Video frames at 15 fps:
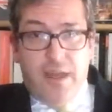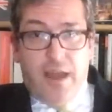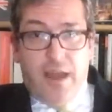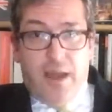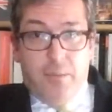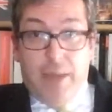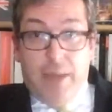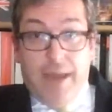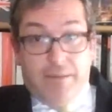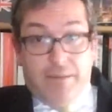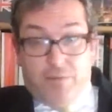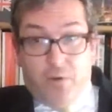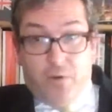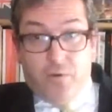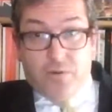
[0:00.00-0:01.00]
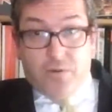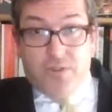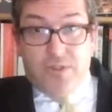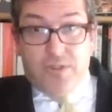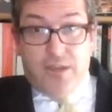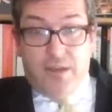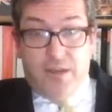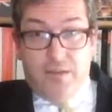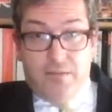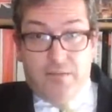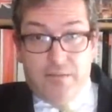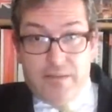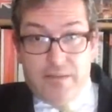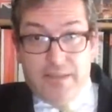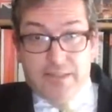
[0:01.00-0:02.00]
um, and of course uh,
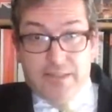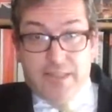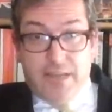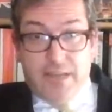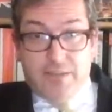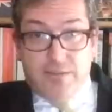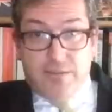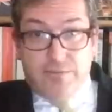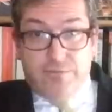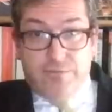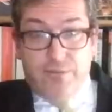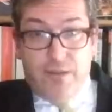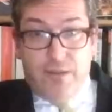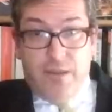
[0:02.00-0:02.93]
the extensive